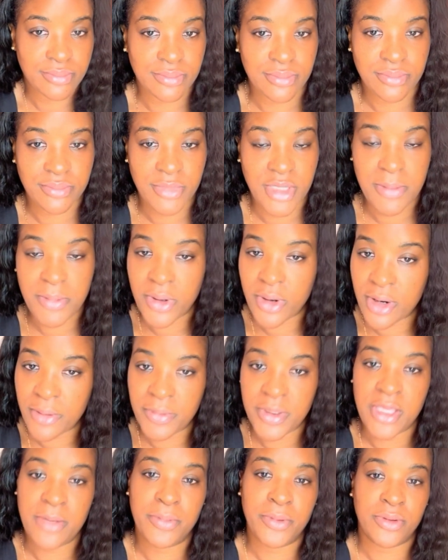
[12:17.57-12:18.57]
People are
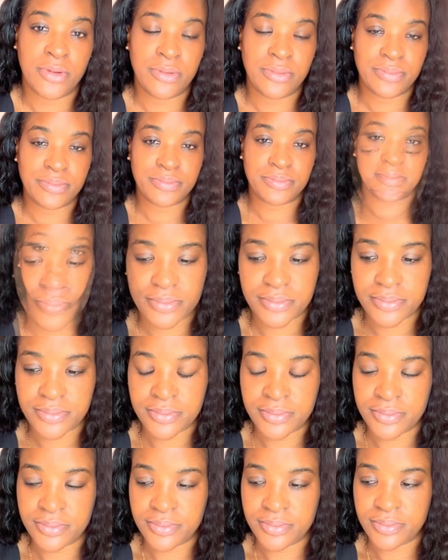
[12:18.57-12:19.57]
people.
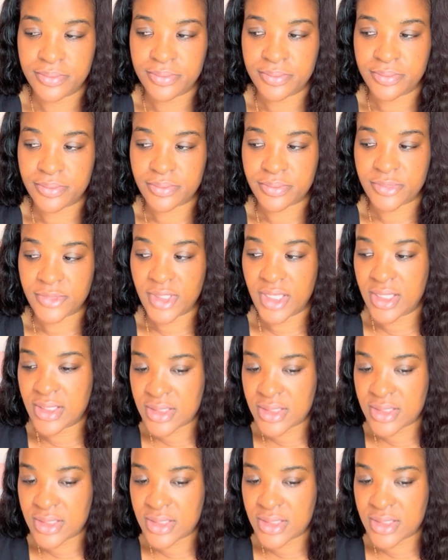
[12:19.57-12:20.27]
It